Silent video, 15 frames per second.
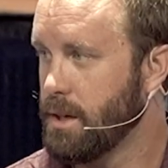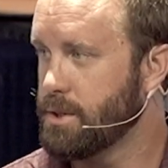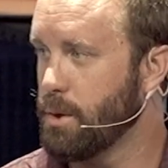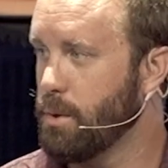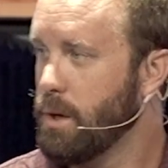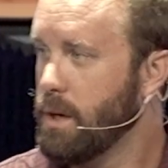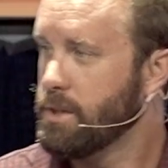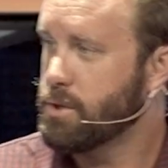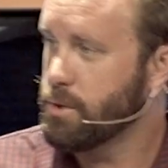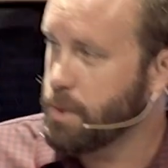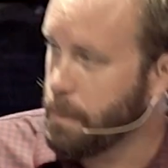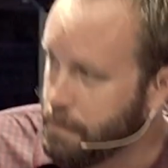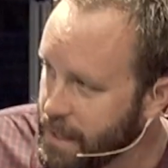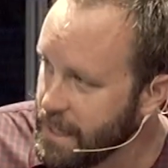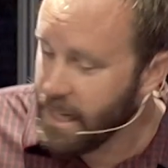So, so
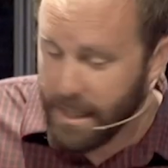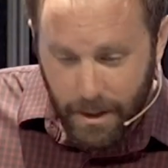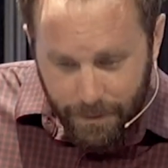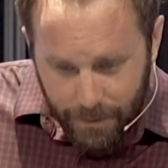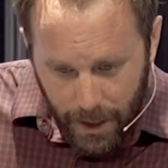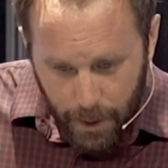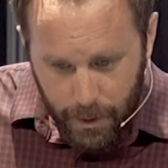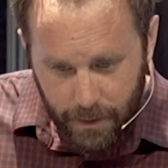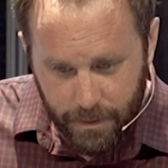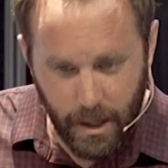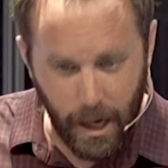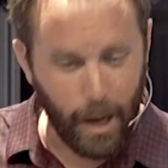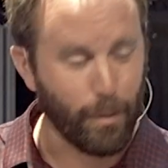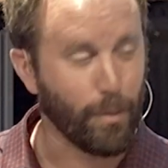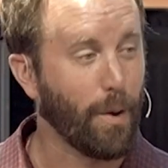to be in the family of
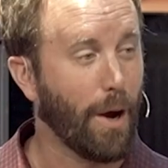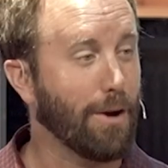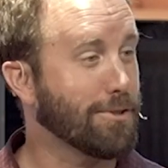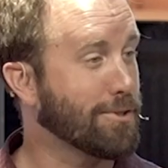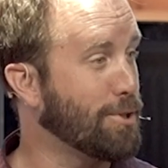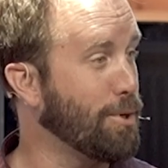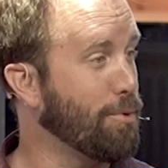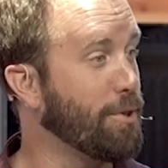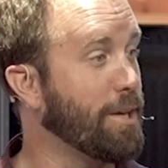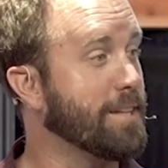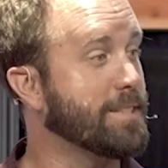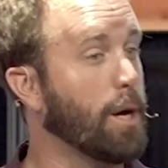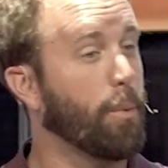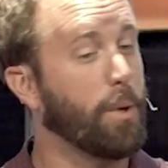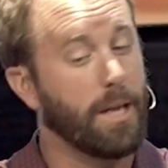God requires two
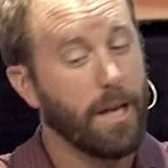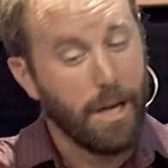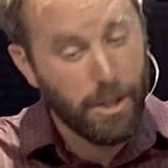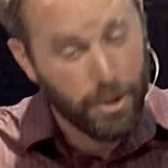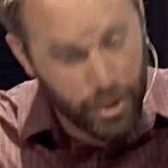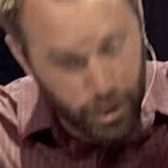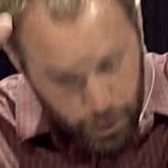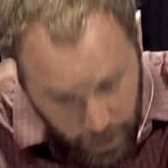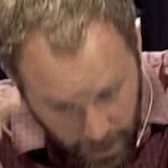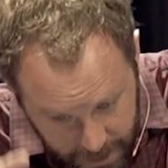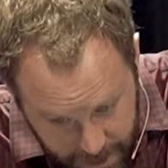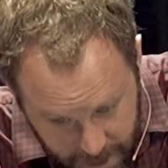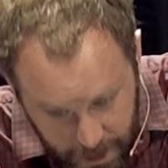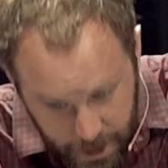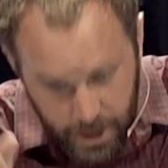things, that we
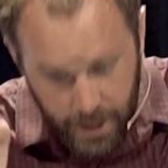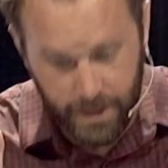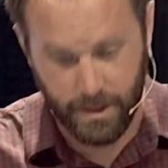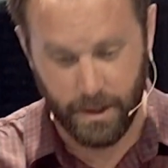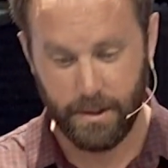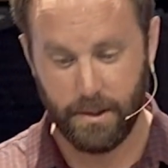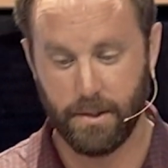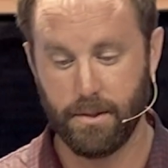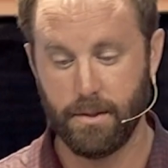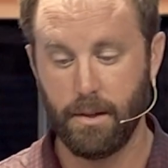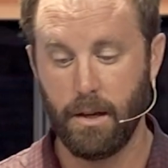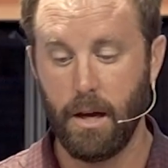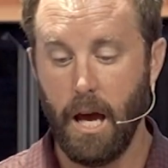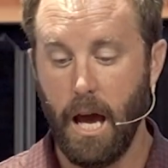trust in Jesus